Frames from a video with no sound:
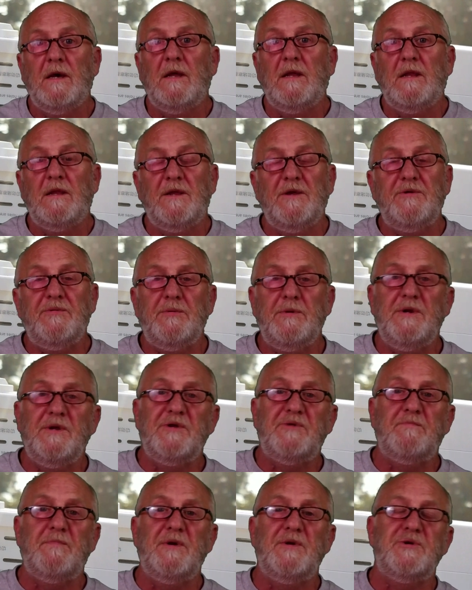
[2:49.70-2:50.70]
this one has
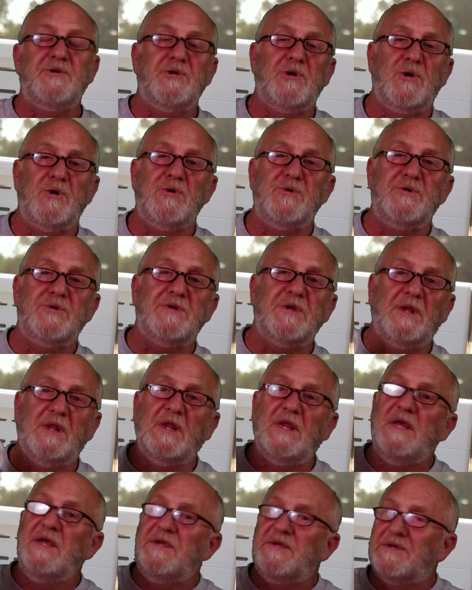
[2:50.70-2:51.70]
been charged the
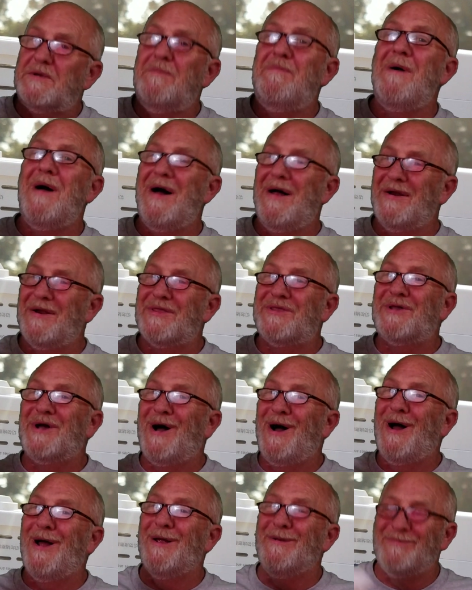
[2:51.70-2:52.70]
least amount of
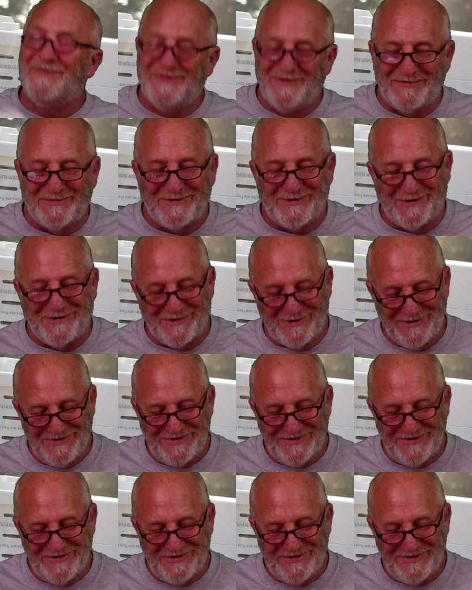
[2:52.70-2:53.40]
times, of course.